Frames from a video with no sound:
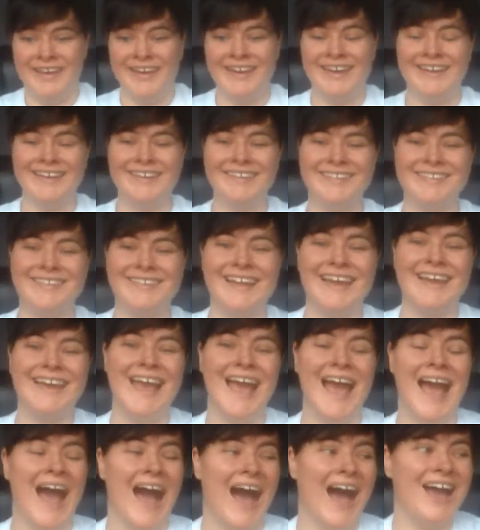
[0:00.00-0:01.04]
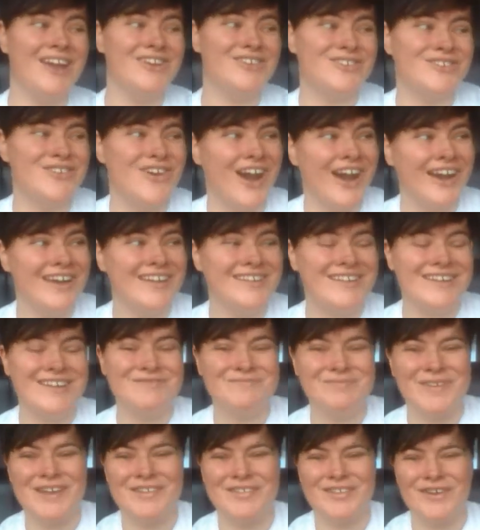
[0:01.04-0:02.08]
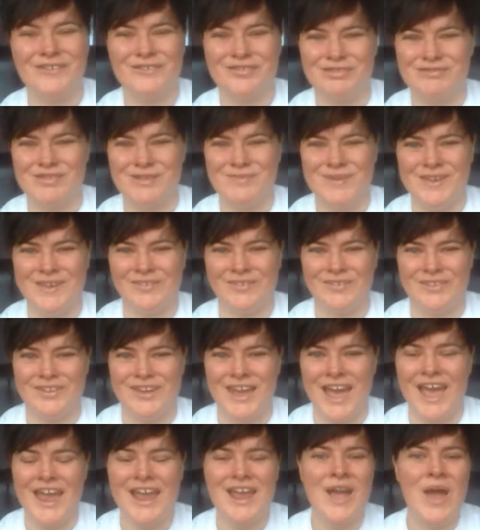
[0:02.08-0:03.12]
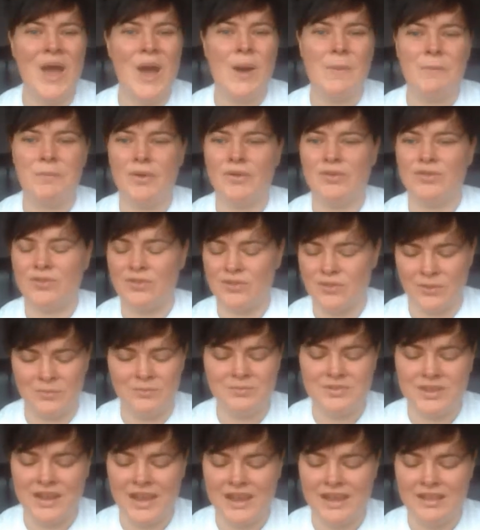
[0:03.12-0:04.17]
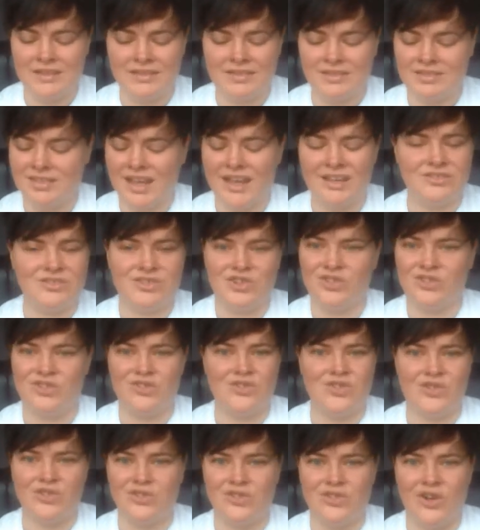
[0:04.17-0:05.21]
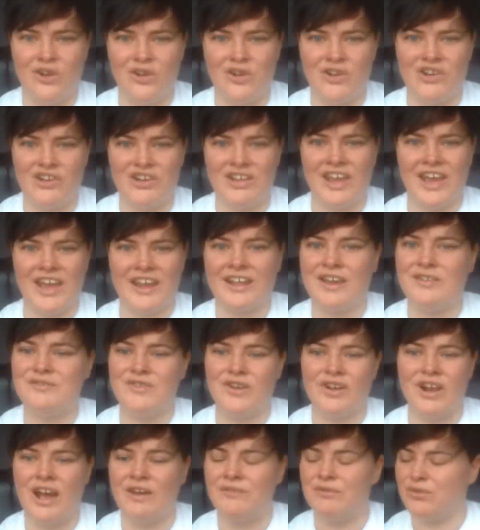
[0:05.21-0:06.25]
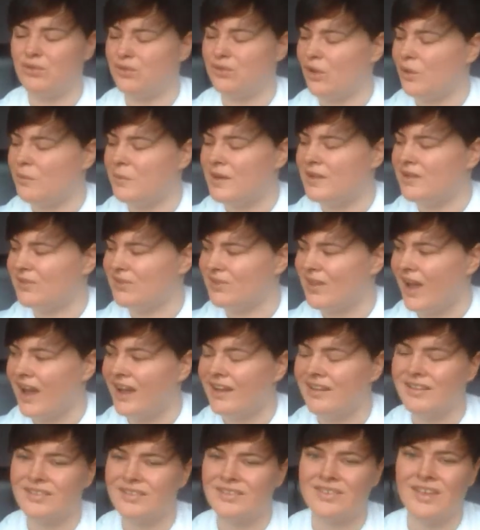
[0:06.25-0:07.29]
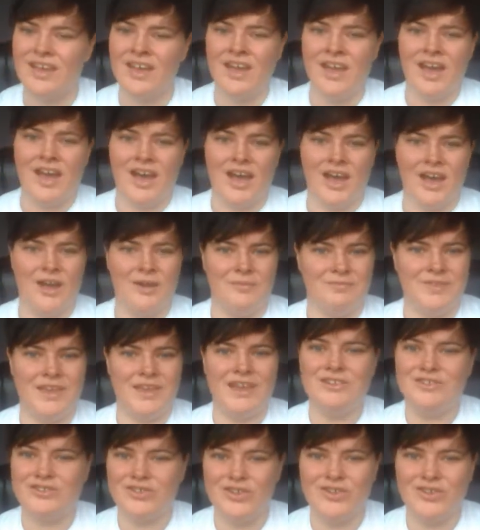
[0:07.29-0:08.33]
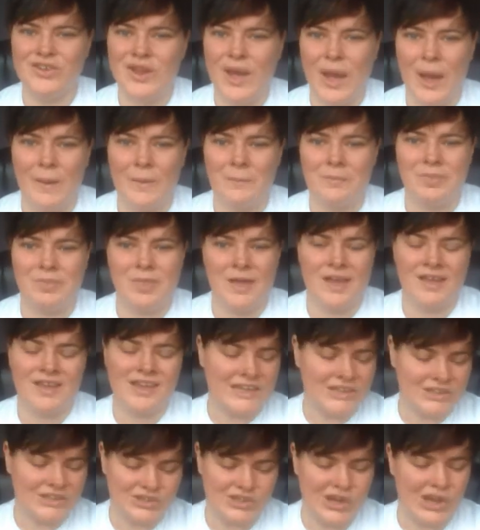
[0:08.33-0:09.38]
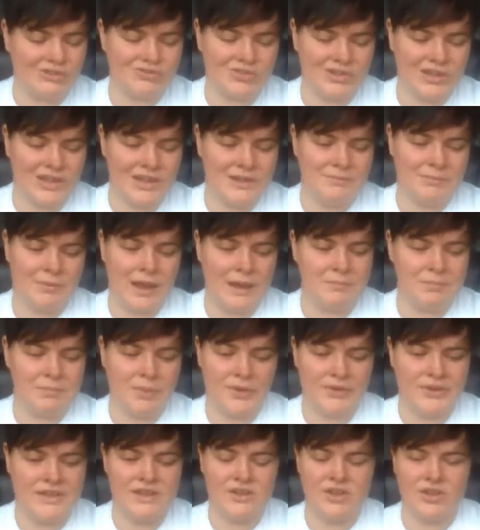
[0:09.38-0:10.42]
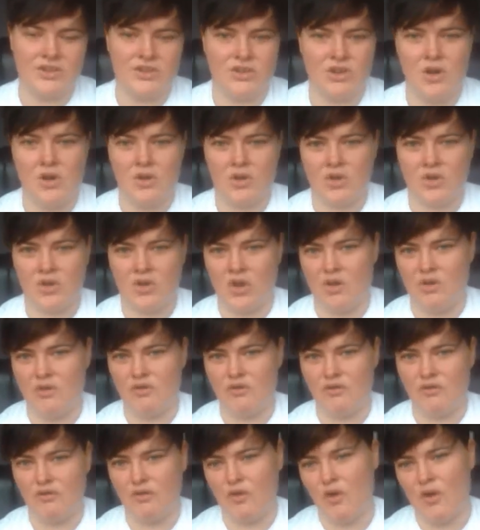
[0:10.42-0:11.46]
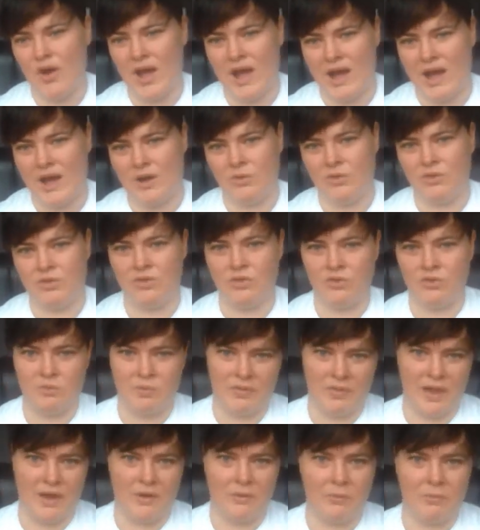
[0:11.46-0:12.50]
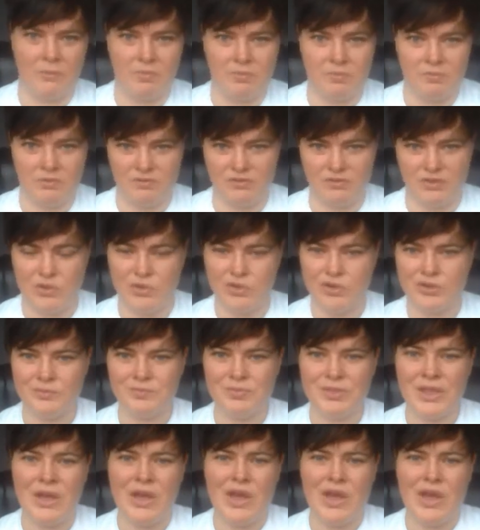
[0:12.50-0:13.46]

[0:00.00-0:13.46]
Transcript: It's like, I try and give myself 3 meals a day, but some days that just does not cut it and I've got to have so many snacks. It doesn't help that generally my body cannot go 4 hours without food,